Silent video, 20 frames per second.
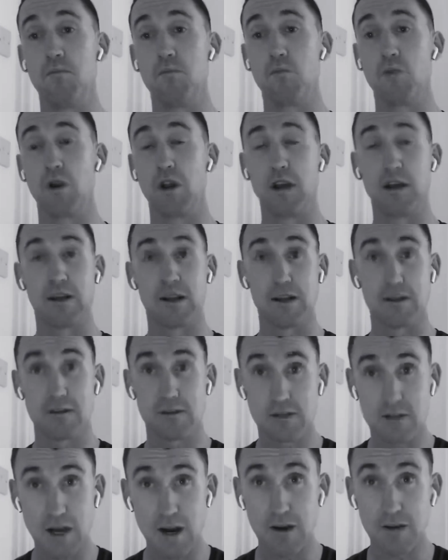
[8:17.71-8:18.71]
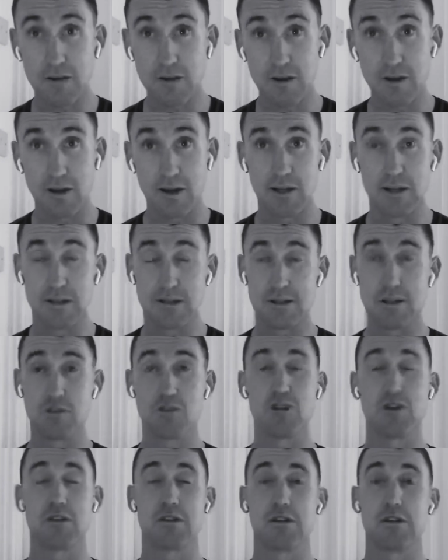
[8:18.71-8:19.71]
would like to get started and is
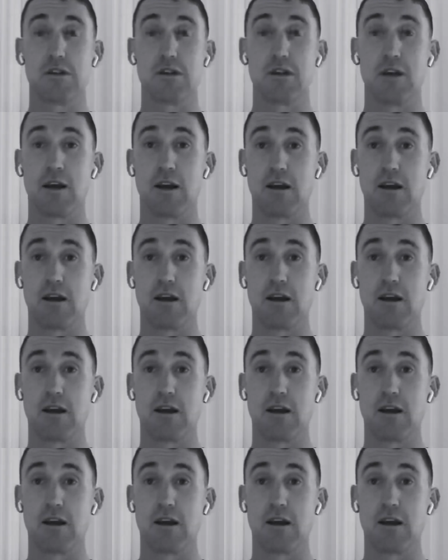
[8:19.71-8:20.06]
interested